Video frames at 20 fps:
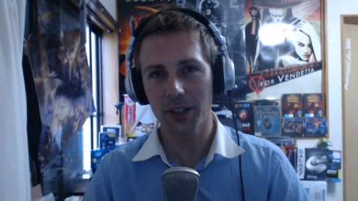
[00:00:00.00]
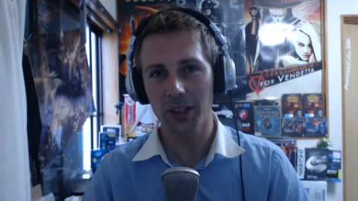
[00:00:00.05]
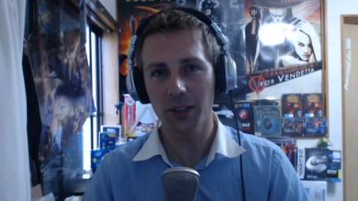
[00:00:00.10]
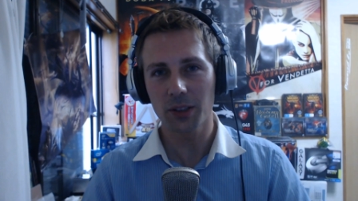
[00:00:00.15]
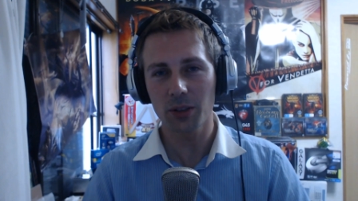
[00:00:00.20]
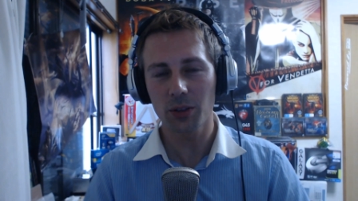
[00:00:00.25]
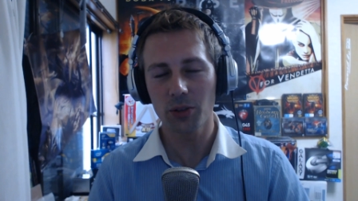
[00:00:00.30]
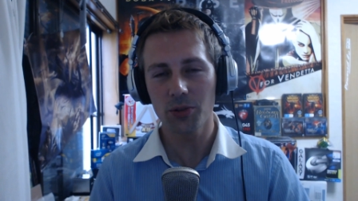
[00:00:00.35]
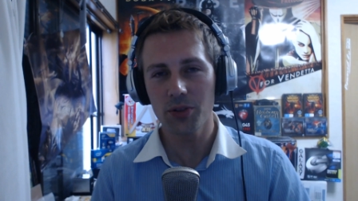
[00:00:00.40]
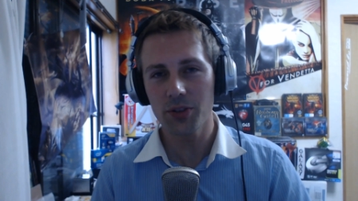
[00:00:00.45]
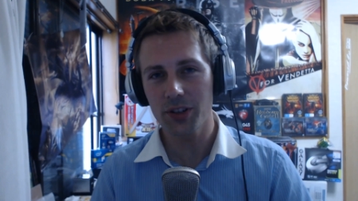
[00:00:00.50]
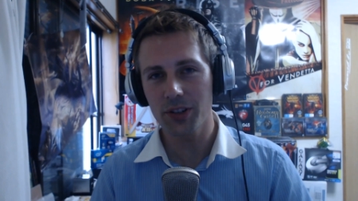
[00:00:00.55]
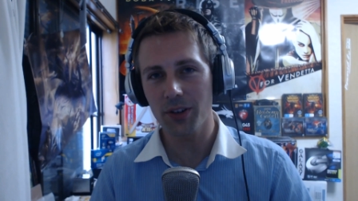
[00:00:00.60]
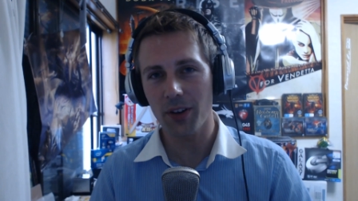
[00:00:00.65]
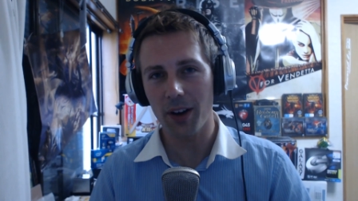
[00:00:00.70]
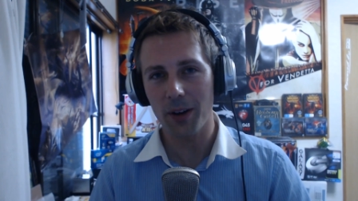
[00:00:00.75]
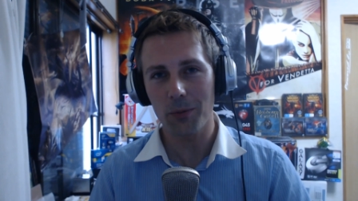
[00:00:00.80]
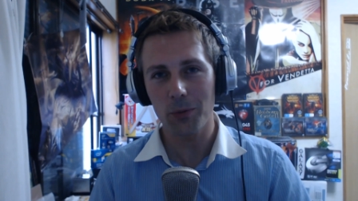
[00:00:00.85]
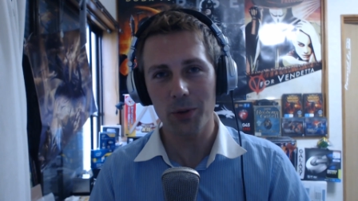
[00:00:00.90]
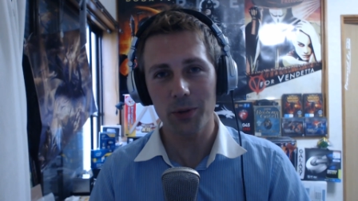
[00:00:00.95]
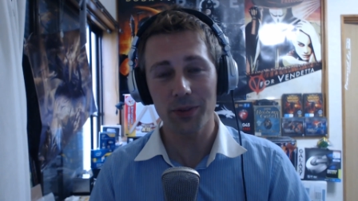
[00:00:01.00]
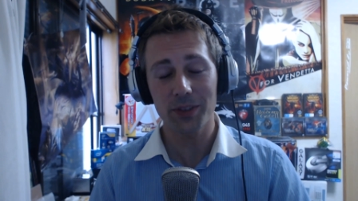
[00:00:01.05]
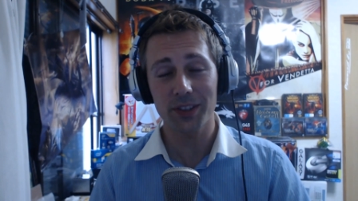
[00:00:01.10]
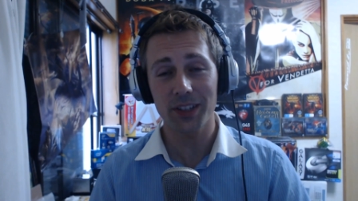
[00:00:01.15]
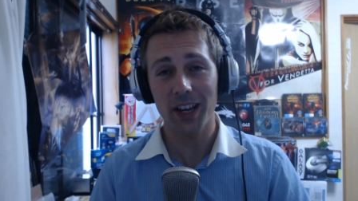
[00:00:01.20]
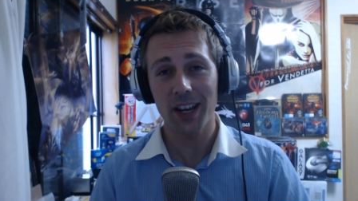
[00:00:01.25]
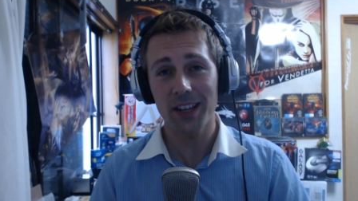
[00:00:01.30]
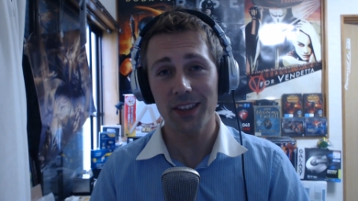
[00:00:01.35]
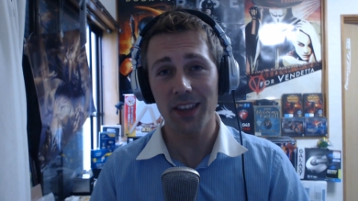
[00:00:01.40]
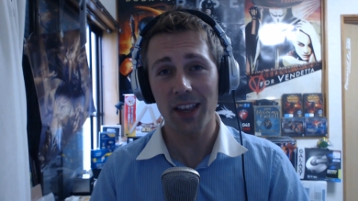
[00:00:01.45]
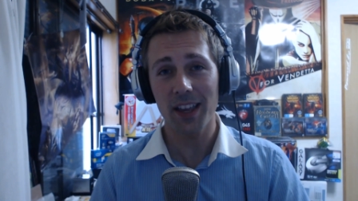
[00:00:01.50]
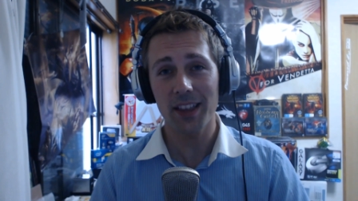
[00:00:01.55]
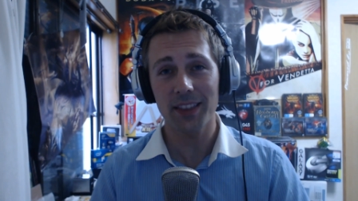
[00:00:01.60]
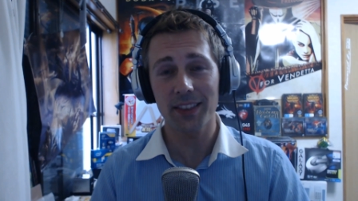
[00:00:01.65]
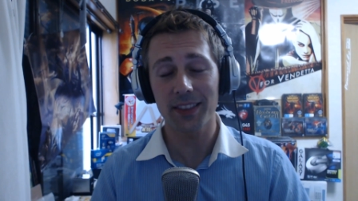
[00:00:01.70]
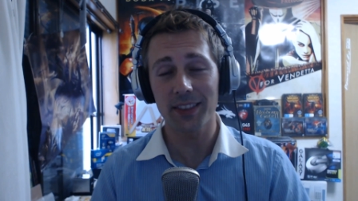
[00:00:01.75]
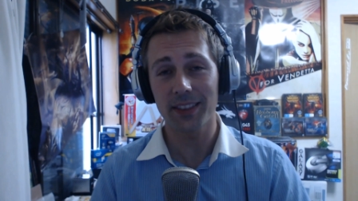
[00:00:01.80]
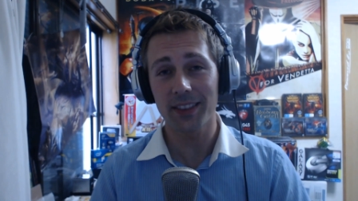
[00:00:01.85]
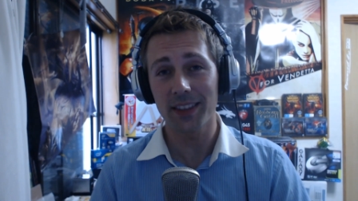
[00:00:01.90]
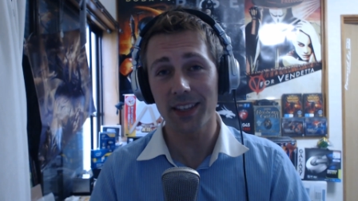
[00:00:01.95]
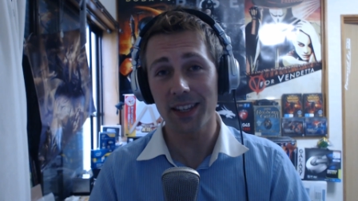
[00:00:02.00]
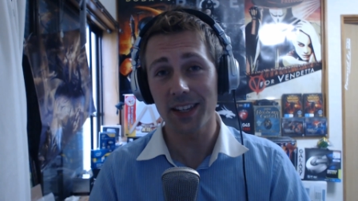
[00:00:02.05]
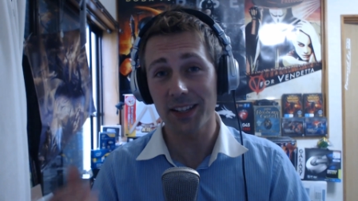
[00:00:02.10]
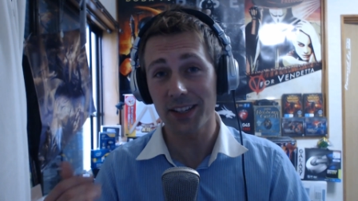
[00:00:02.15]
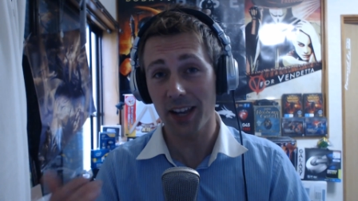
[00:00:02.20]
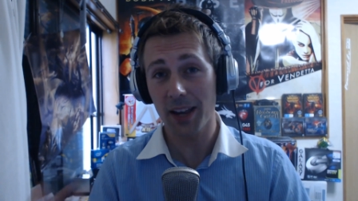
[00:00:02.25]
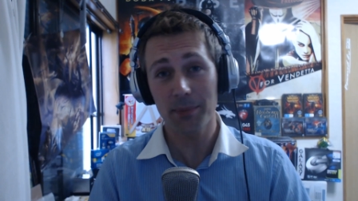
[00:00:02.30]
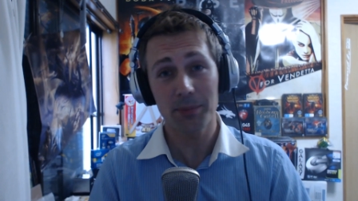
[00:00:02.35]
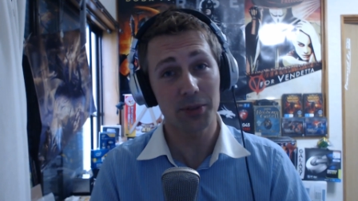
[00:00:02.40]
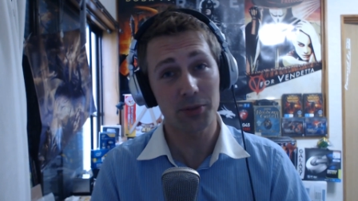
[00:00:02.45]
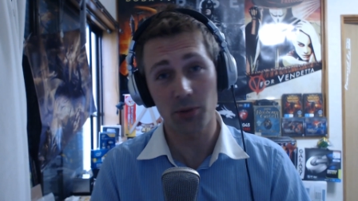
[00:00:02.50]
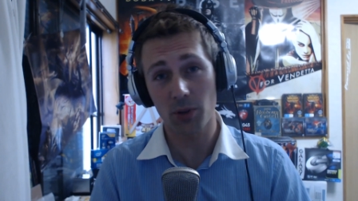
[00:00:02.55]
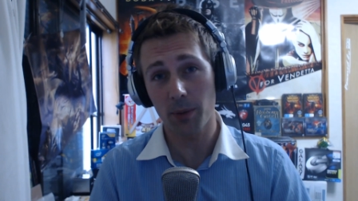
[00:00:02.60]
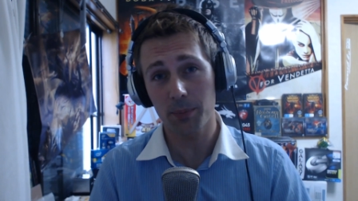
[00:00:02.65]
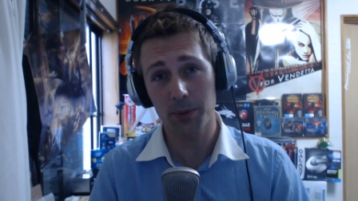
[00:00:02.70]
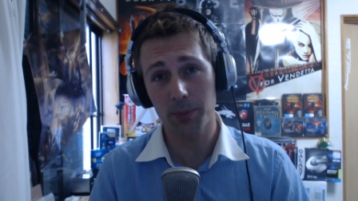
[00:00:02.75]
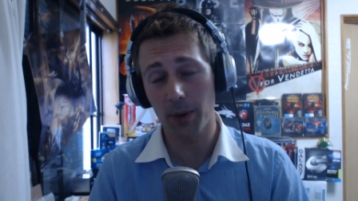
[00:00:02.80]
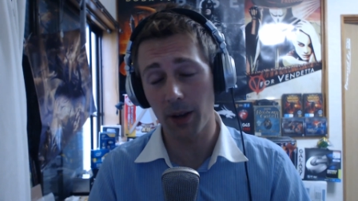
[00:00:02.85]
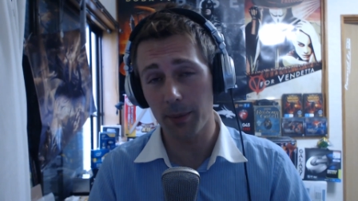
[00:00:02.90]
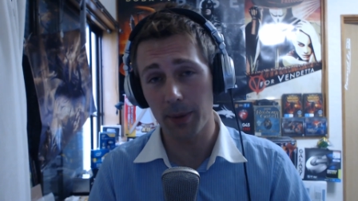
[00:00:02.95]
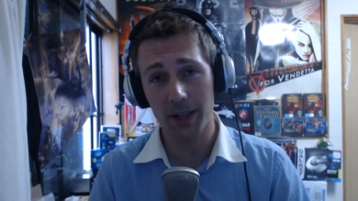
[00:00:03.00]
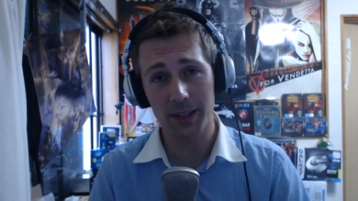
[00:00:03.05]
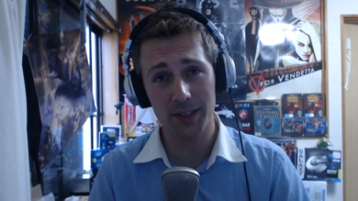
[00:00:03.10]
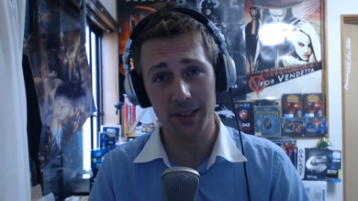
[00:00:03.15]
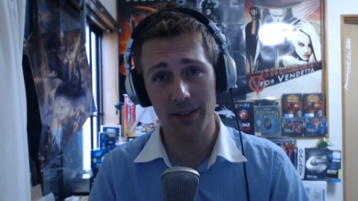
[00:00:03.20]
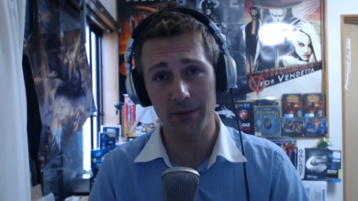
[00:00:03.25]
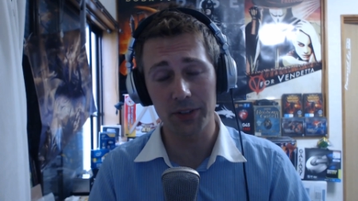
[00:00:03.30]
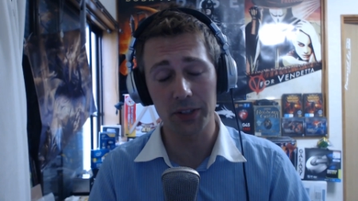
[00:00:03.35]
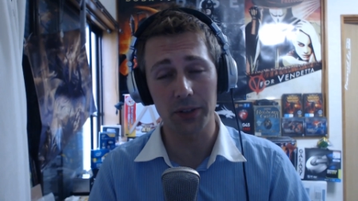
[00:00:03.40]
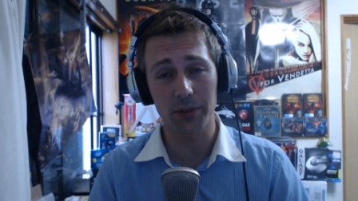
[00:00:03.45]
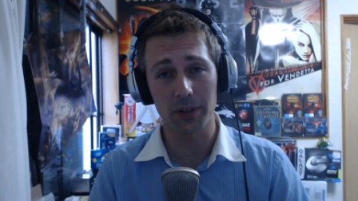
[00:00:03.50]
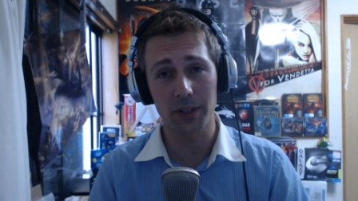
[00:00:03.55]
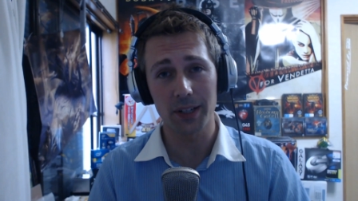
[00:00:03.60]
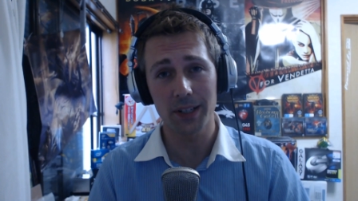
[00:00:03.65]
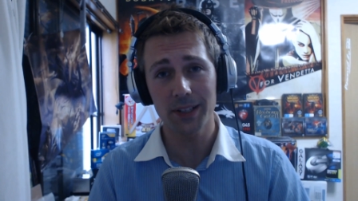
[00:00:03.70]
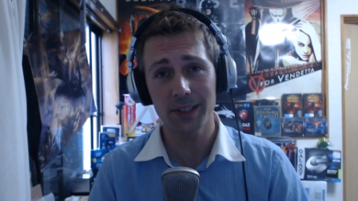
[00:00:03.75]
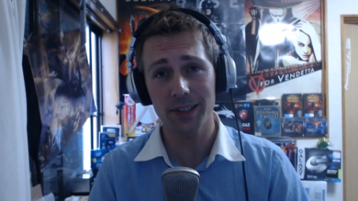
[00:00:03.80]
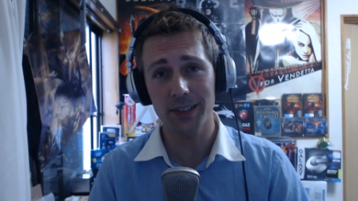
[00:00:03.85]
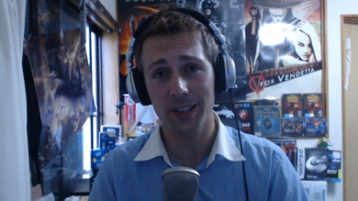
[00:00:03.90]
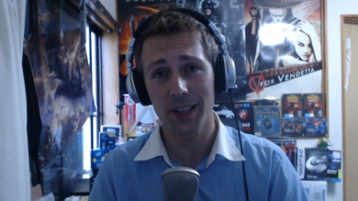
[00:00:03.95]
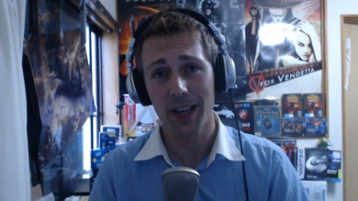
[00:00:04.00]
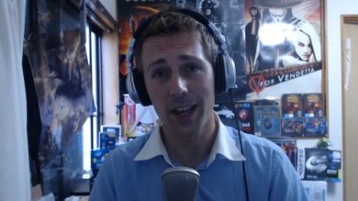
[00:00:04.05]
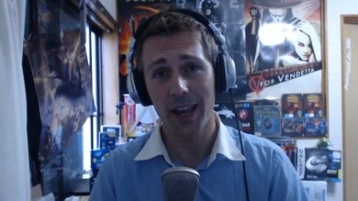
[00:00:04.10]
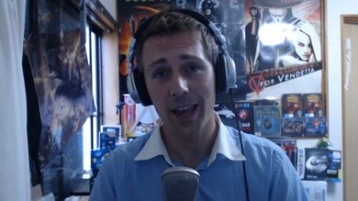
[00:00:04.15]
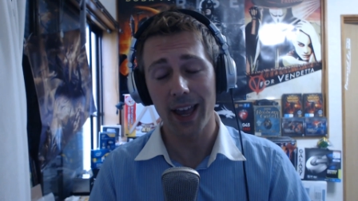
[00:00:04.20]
conclusion, I will say that the temps dropped by about 7 degrees